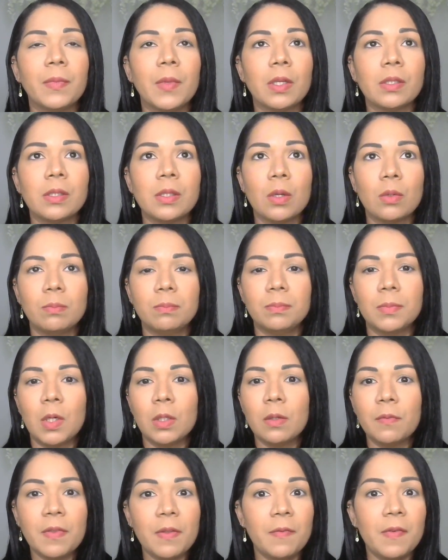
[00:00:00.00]
so
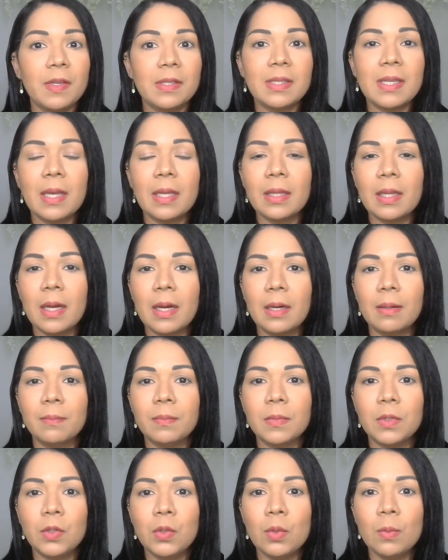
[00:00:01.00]
all of the fees that
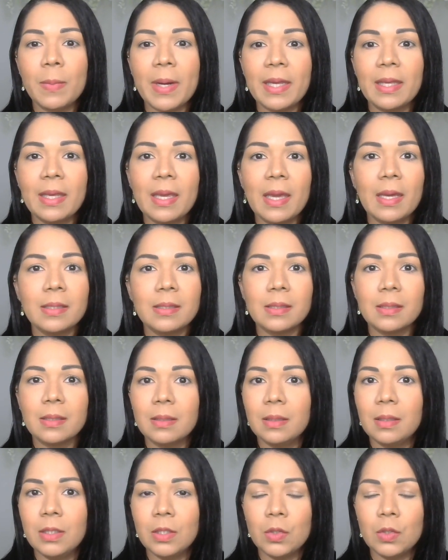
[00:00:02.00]
you might get
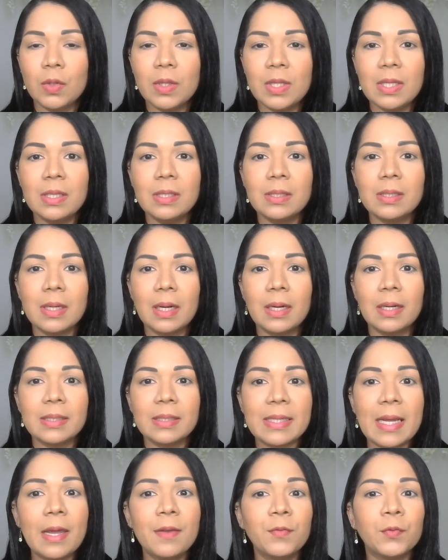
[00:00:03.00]
into this
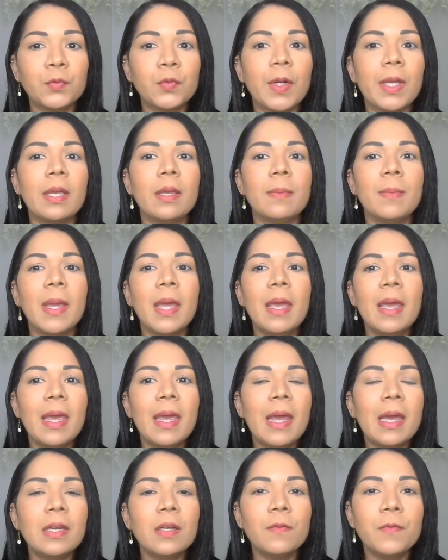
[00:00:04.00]
time frame,
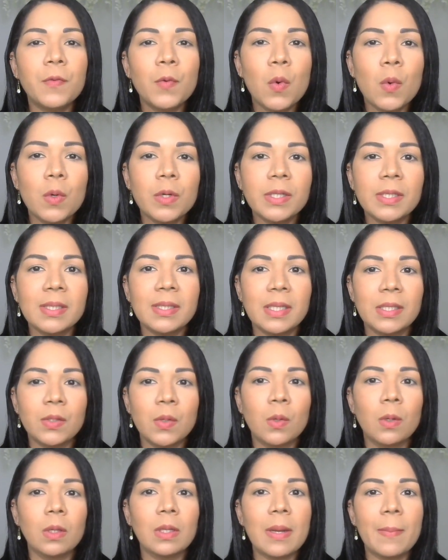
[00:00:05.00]
and of course the
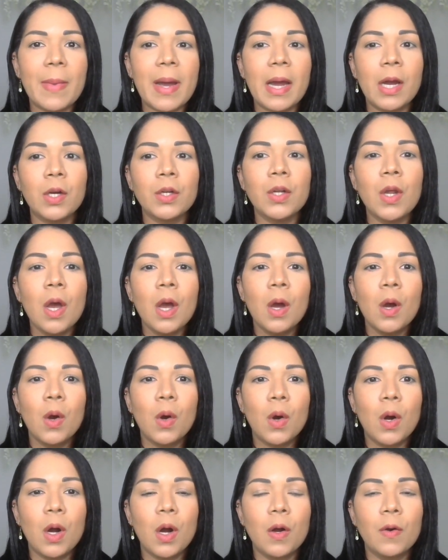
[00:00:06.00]
total amount
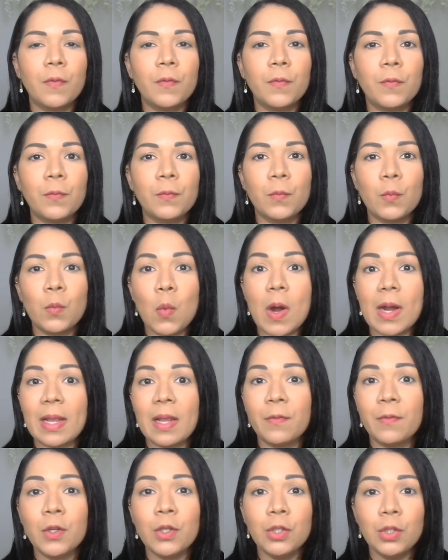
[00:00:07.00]
of
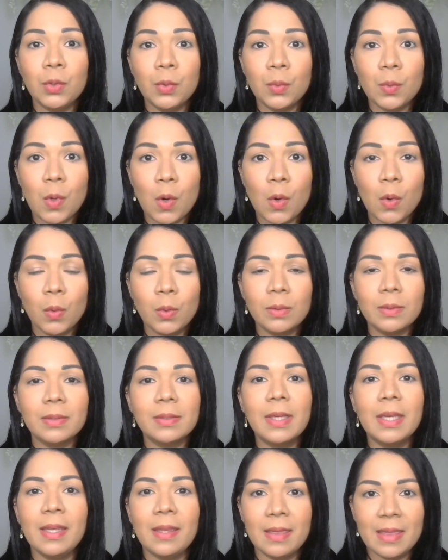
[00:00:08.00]
whatever you owe
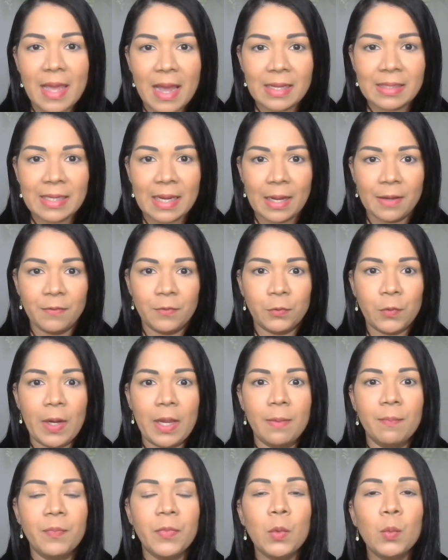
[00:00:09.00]
in that time
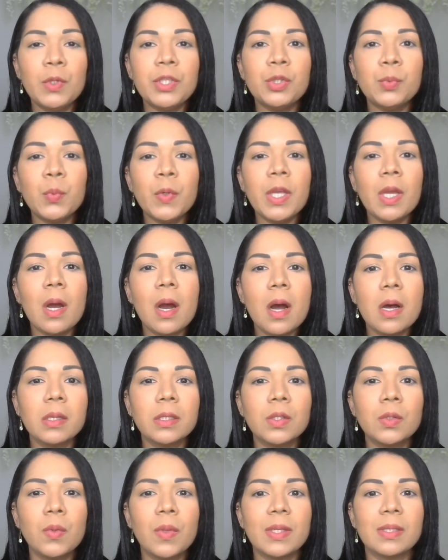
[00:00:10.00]
frame, which bring
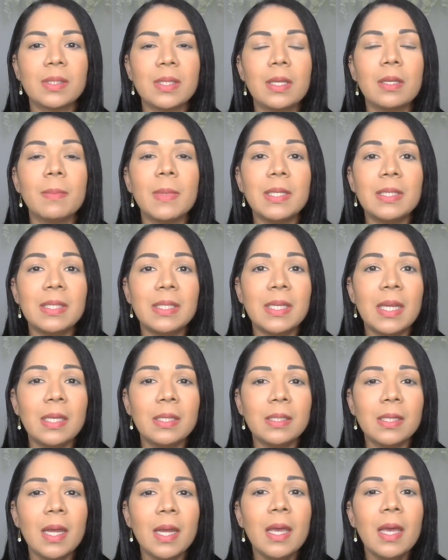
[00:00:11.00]
us to the statement
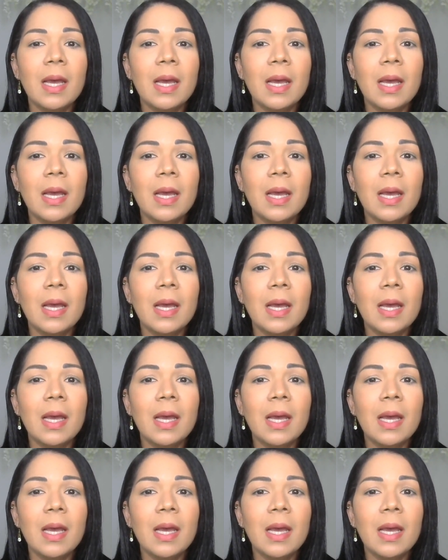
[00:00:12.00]
date